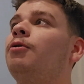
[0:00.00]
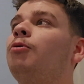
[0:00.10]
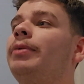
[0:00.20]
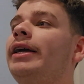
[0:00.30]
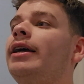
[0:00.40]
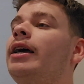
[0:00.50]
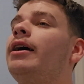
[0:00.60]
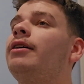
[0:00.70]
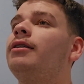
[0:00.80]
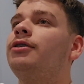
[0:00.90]
will be
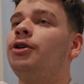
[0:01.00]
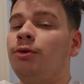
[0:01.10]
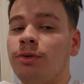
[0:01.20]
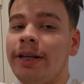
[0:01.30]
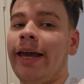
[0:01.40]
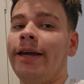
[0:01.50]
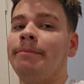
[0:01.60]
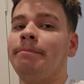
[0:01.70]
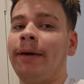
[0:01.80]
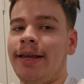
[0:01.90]
Tuesday,
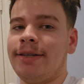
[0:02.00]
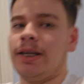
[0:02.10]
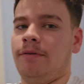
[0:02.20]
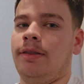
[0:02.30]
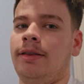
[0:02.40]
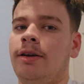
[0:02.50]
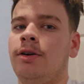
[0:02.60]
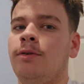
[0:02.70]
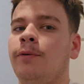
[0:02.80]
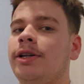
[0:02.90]
May 7th,
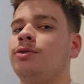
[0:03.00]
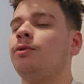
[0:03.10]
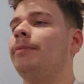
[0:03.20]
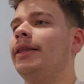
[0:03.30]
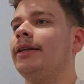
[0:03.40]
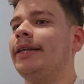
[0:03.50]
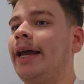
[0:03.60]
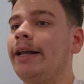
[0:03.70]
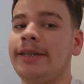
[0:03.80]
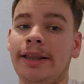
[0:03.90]
which will be the day
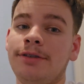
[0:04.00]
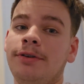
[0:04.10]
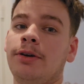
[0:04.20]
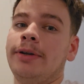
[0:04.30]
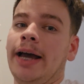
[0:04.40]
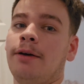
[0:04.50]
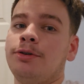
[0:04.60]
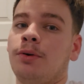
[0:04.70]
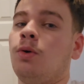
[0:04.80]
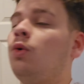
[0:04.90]
I take this video down
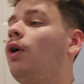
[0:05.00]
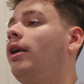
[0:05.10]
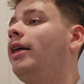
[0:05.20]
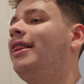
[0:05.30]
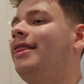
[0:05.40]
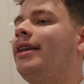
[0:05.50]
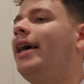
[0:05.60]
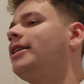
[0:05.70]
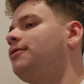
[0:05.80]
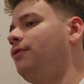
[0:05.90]
to record the
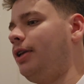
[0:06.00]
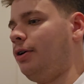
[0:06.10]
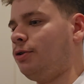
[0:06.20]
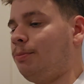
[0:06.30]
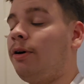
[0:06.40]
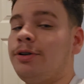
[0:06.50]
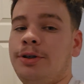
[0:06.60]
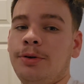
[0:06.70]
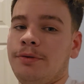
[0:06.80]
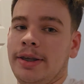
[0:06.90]
next video, so part
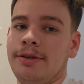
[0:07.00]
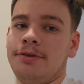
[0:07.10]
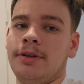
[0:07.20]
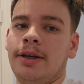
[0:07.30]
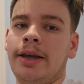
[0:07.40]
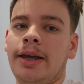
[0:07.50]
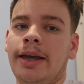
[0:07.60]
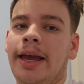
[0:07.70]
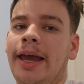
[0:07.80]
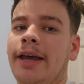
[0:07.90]
two of this.
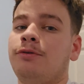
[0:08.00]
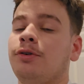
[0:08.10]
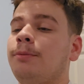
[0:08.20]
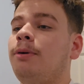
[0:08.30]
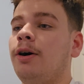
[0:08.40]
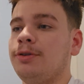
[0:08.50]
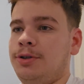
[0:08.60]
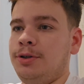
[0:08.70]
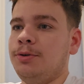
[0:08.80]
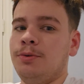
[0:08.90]
And for the part
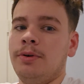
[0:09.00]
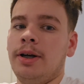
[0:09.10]
two,